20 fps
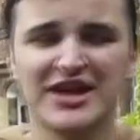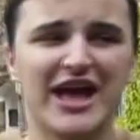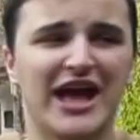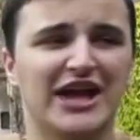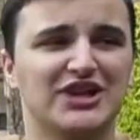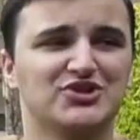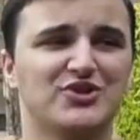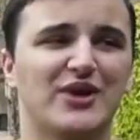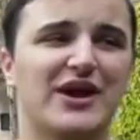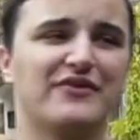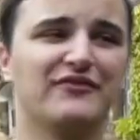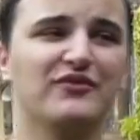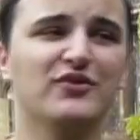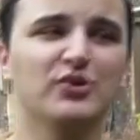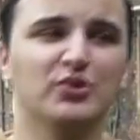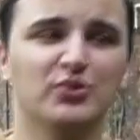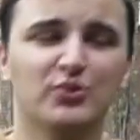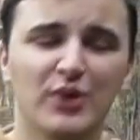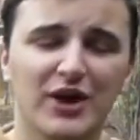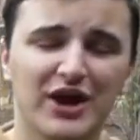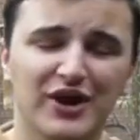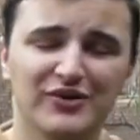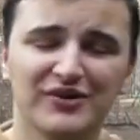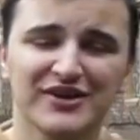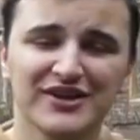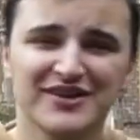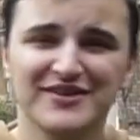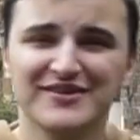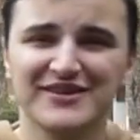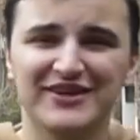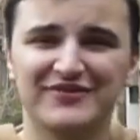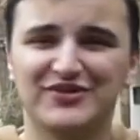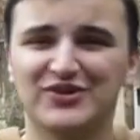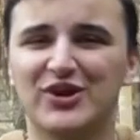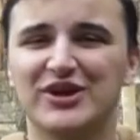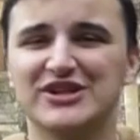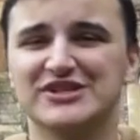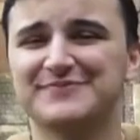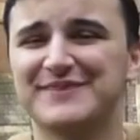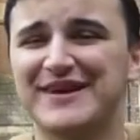And so I thought, well, if the
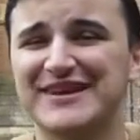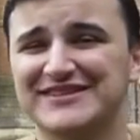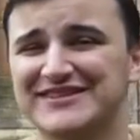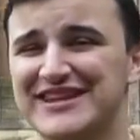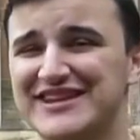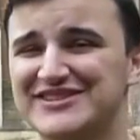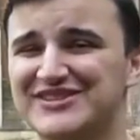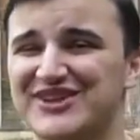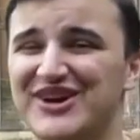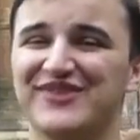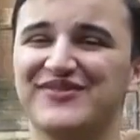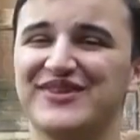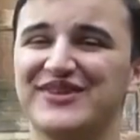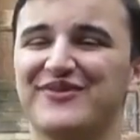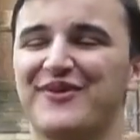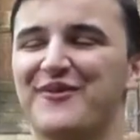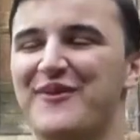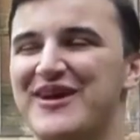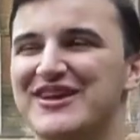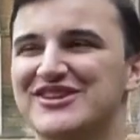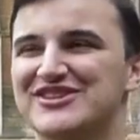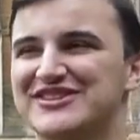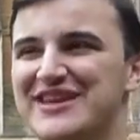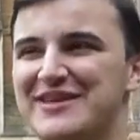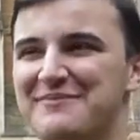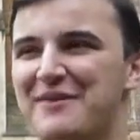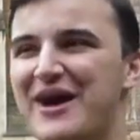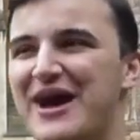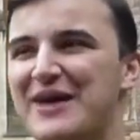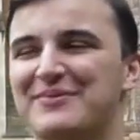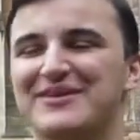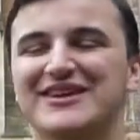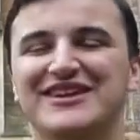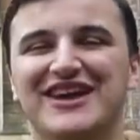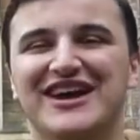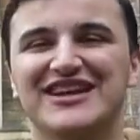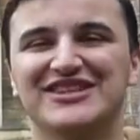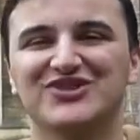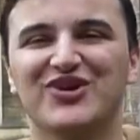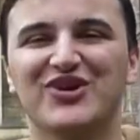college pays their staff living wage, they might be a
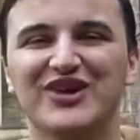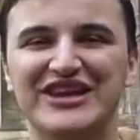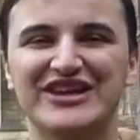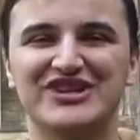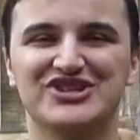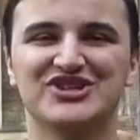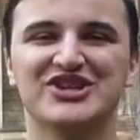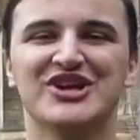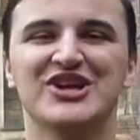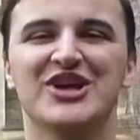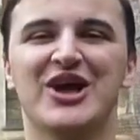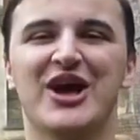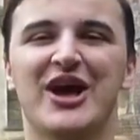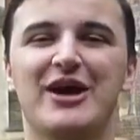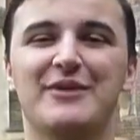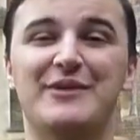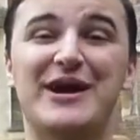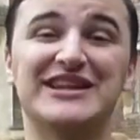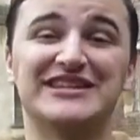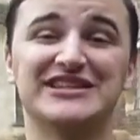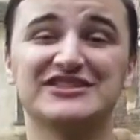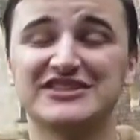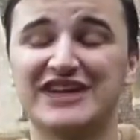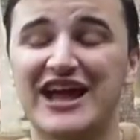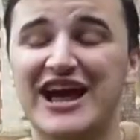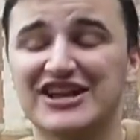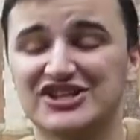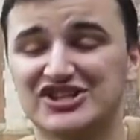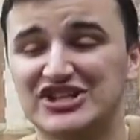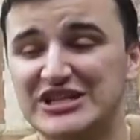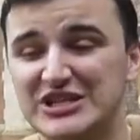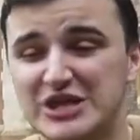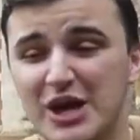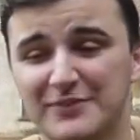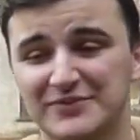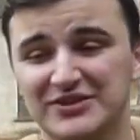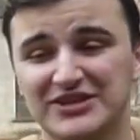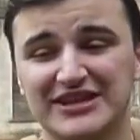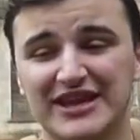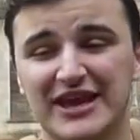nice college. I didn't actually
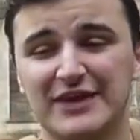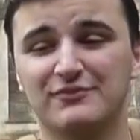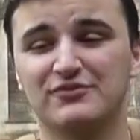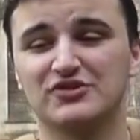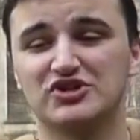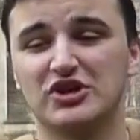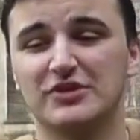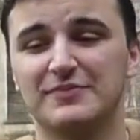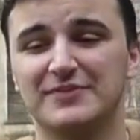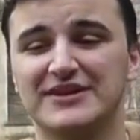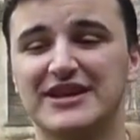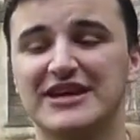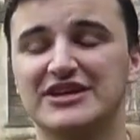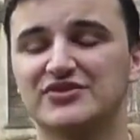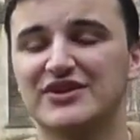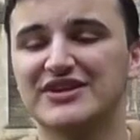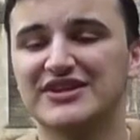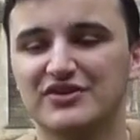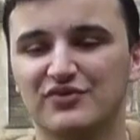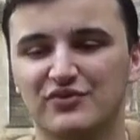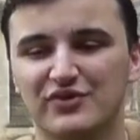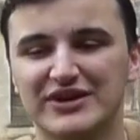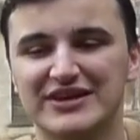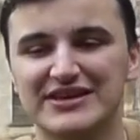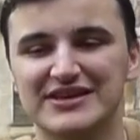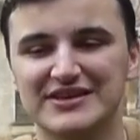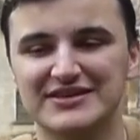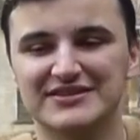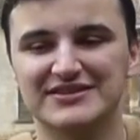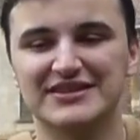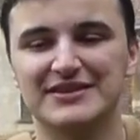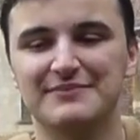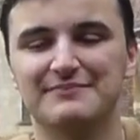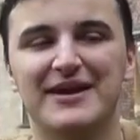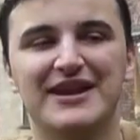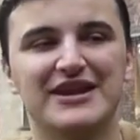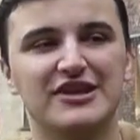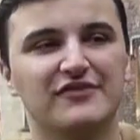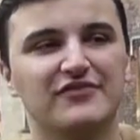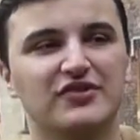come to the Cambridge Open Day, so I didn't really see
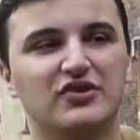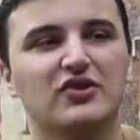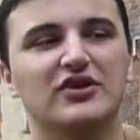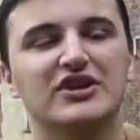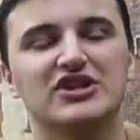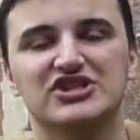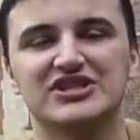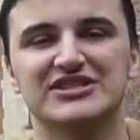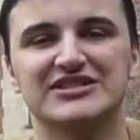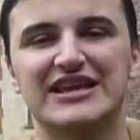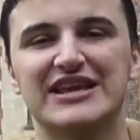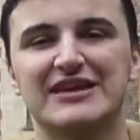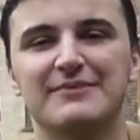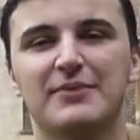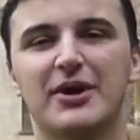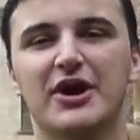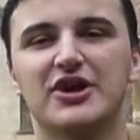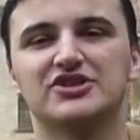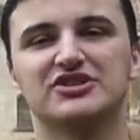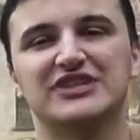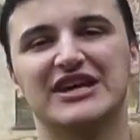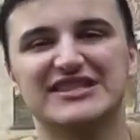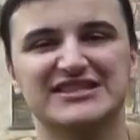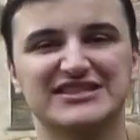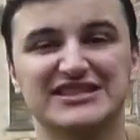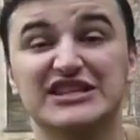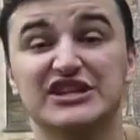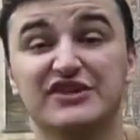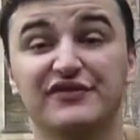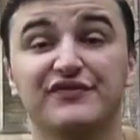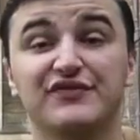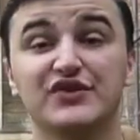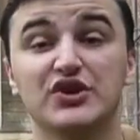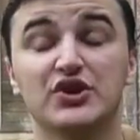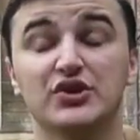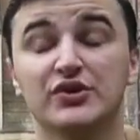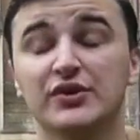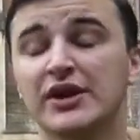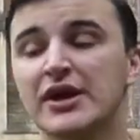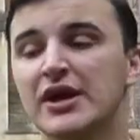many of the colleges in person. I'd seen a
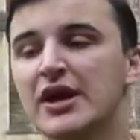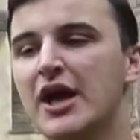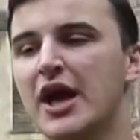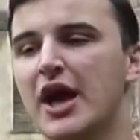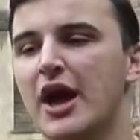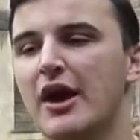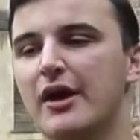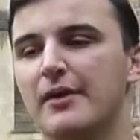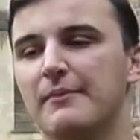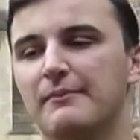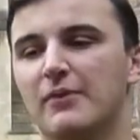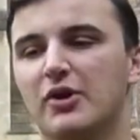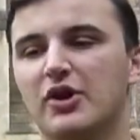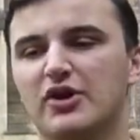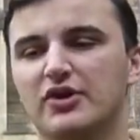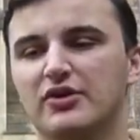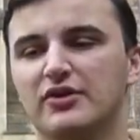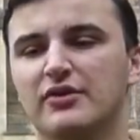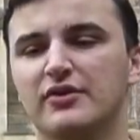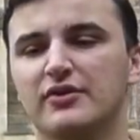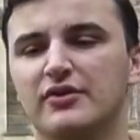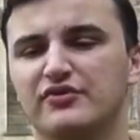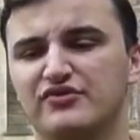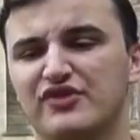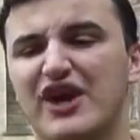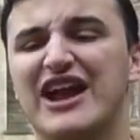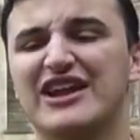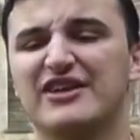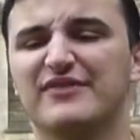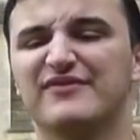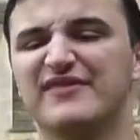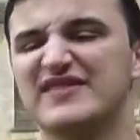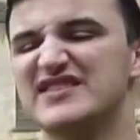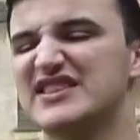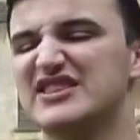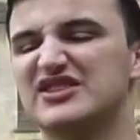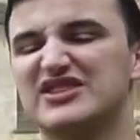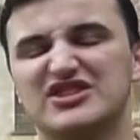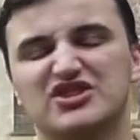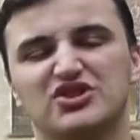few on random
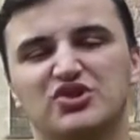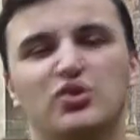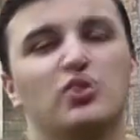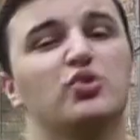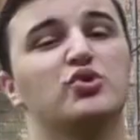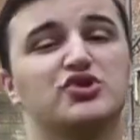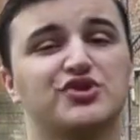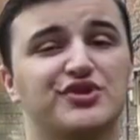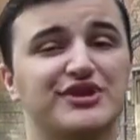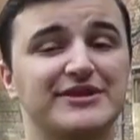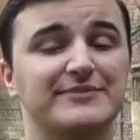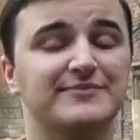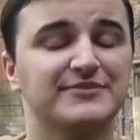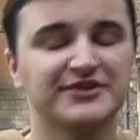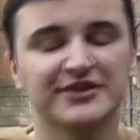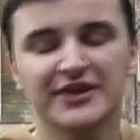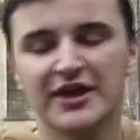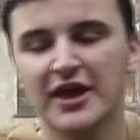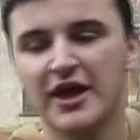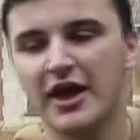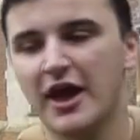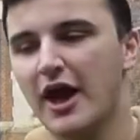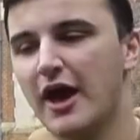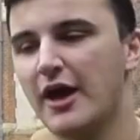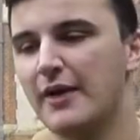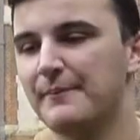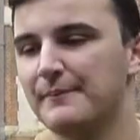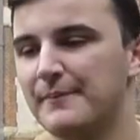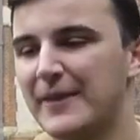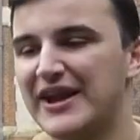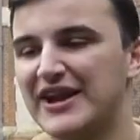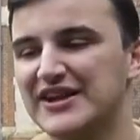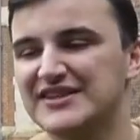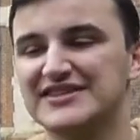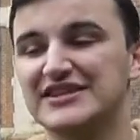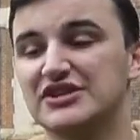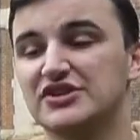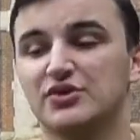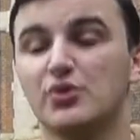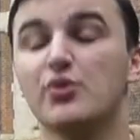visits and school trips. And I'd
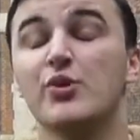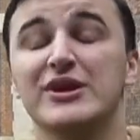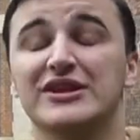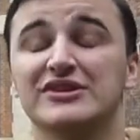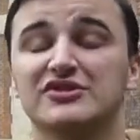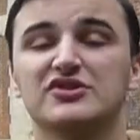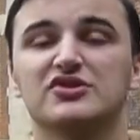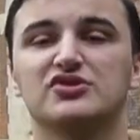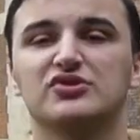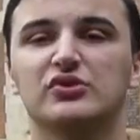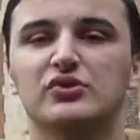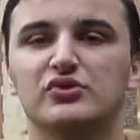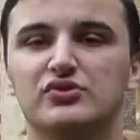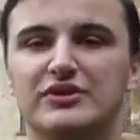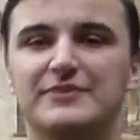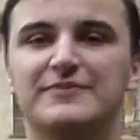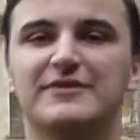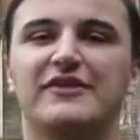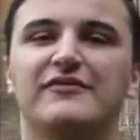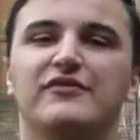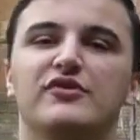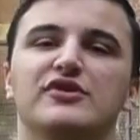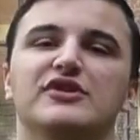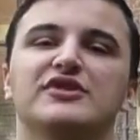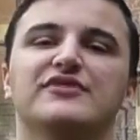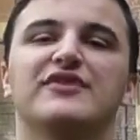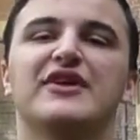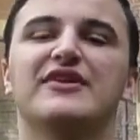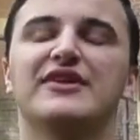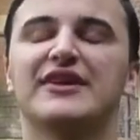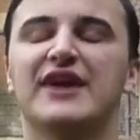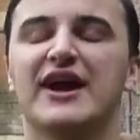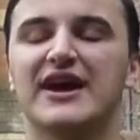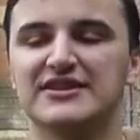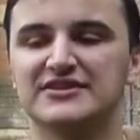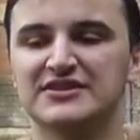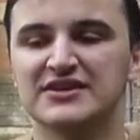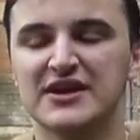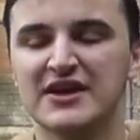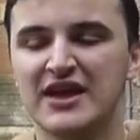seen Queen's on a school trip, and I thought it was very
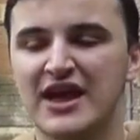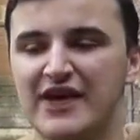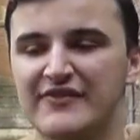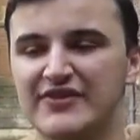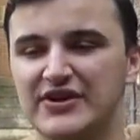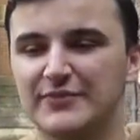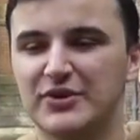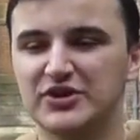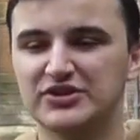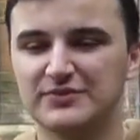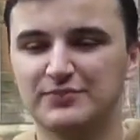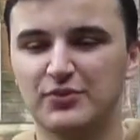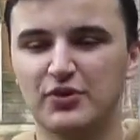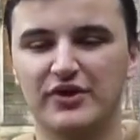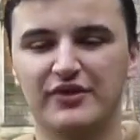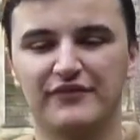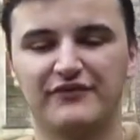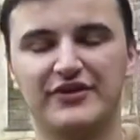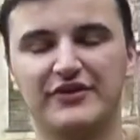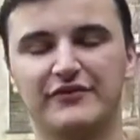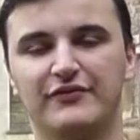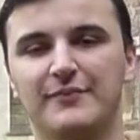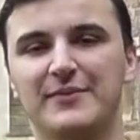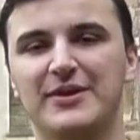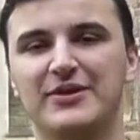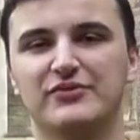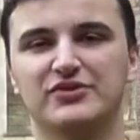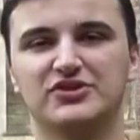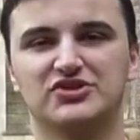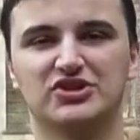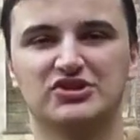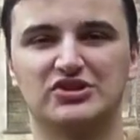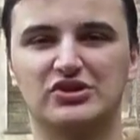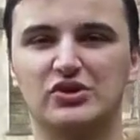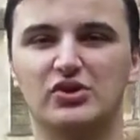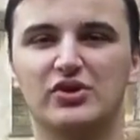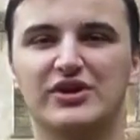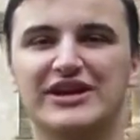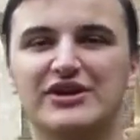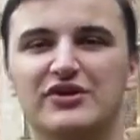nice. I think the most important thing for me was just
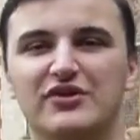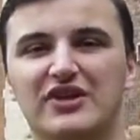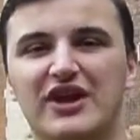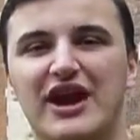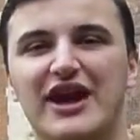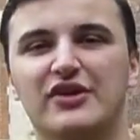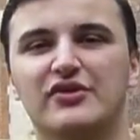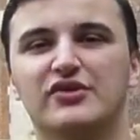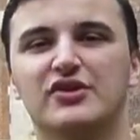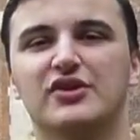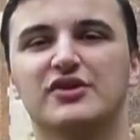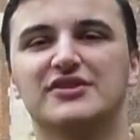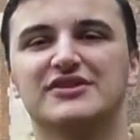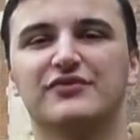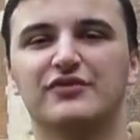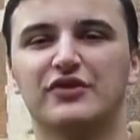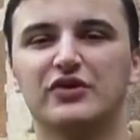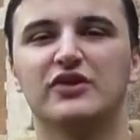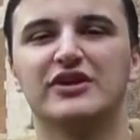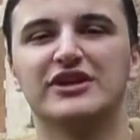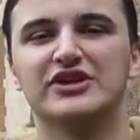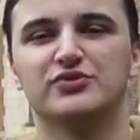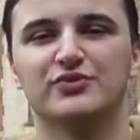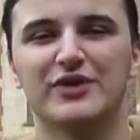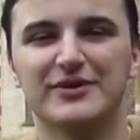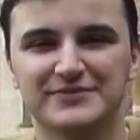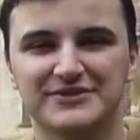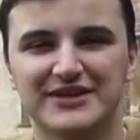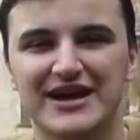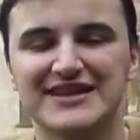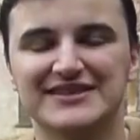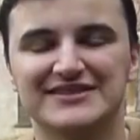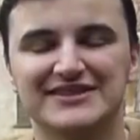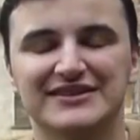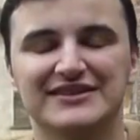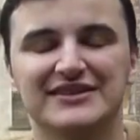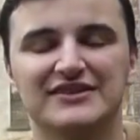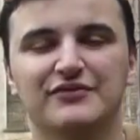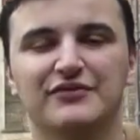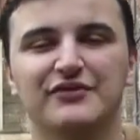looking online on the different college websites,
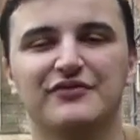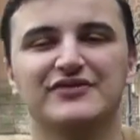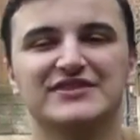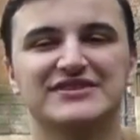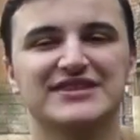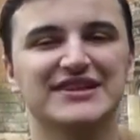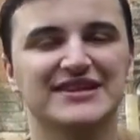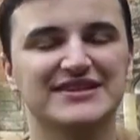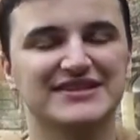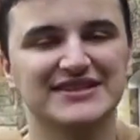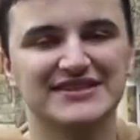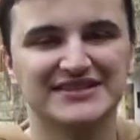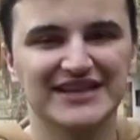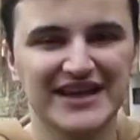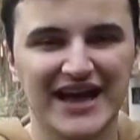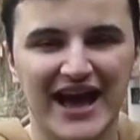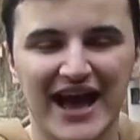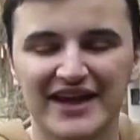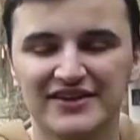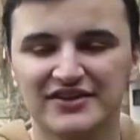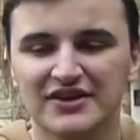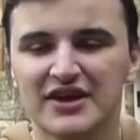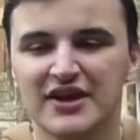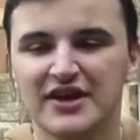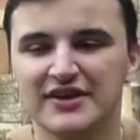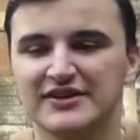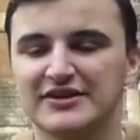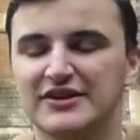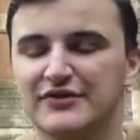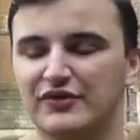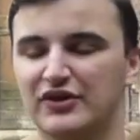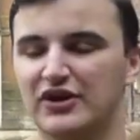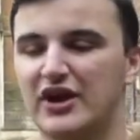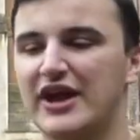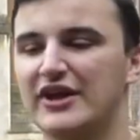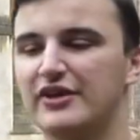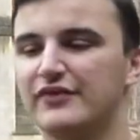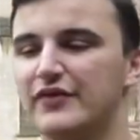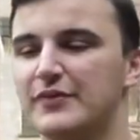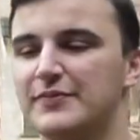seeing the different facilities they had, the different
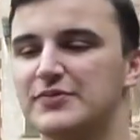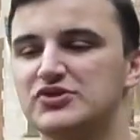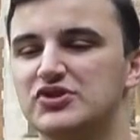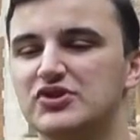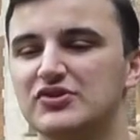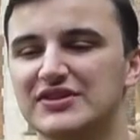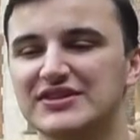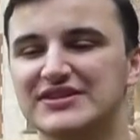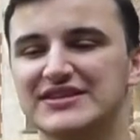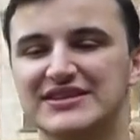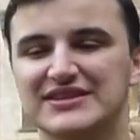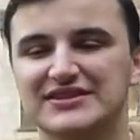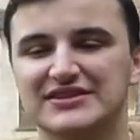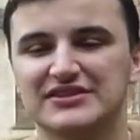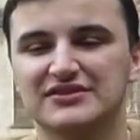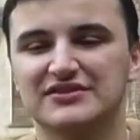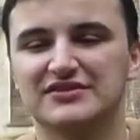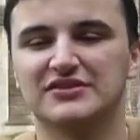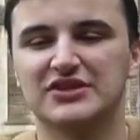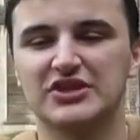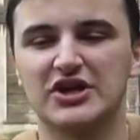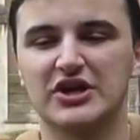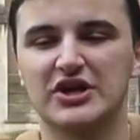kind of opportunities and